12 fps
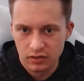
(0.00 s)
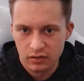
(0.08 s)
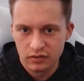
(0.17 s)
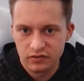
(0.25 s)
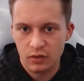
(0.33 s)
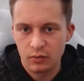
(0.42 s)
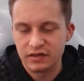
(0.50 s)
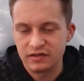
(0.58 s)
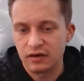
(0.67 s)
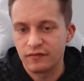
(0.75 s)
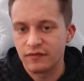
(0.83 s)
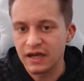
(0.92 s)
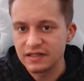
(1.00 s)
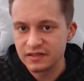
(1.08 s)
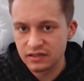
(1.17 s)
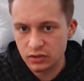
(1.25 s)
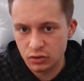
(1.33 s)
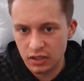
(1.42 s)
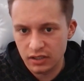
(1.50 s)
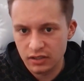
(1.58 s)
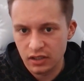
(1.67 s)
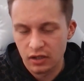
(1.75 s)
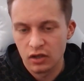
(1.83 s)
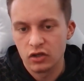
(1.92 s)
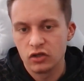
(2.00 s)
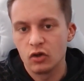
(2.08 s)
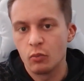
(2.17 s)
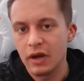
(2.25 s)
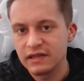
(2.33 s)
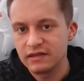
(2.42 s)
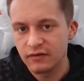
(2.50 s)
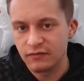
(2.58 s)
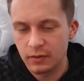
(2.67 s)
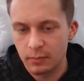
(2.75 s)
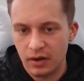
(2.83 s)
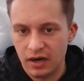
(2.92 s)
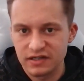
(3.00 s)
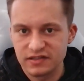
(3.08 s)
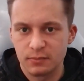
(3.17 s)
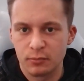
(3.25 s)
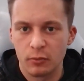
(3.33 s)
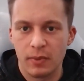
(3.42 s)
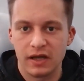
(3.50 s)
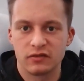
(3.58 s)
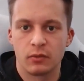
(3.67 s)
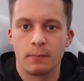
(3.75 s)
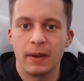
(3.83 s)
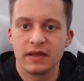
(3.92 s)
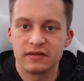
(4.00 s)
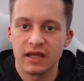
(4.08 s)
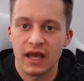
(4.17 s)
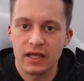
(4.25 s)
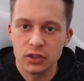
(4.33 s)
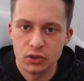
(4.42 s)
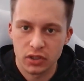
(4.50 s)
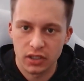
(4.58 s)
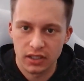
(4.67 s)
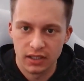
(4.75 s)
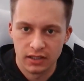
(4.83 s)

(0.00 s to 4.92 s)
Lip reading: So instead of fighting the trend, you're waiting for the price to pull back to a better entry.